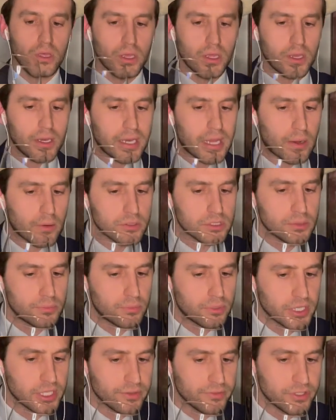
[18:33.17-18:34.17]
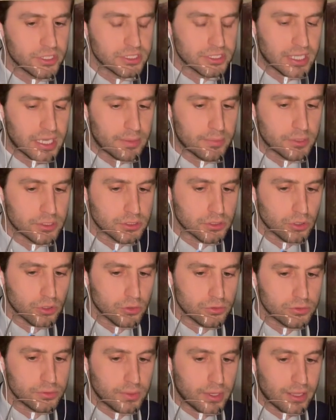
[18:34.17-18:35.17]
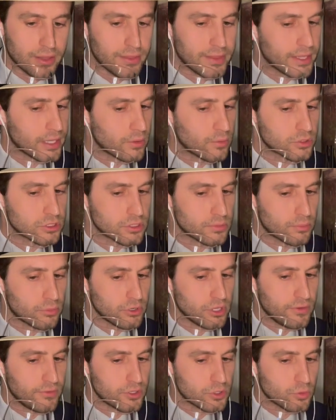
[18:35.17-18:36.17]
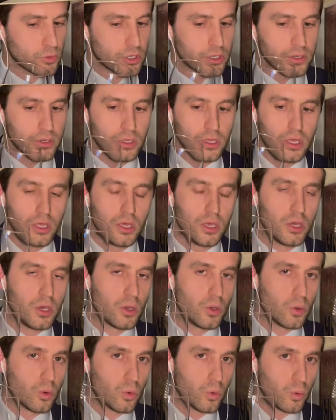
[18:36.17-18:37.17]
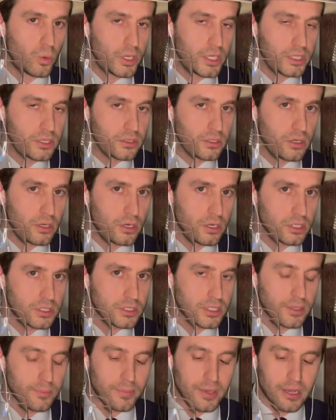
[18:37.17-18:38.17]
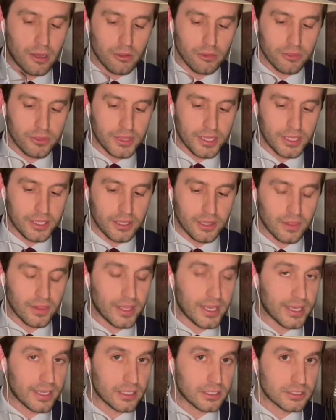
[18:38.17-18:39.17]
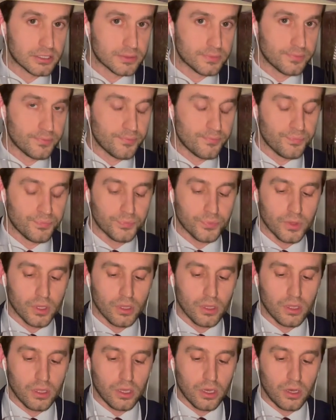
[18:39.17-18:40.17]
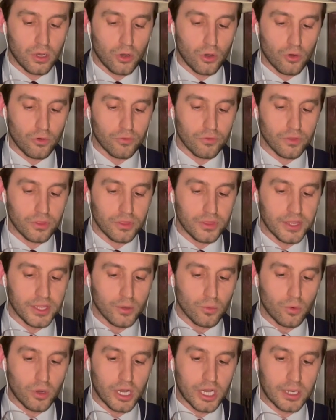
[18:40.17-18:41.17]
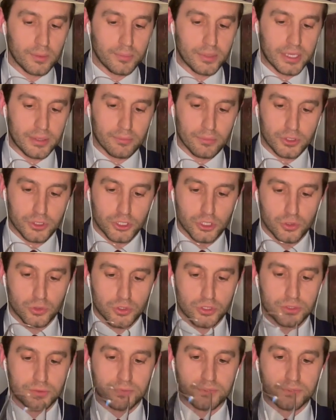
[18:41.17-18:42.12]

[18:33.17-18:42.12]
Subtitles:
Now in the previous episode, I think it was the previous one, we talked about the legs of the wine being produced.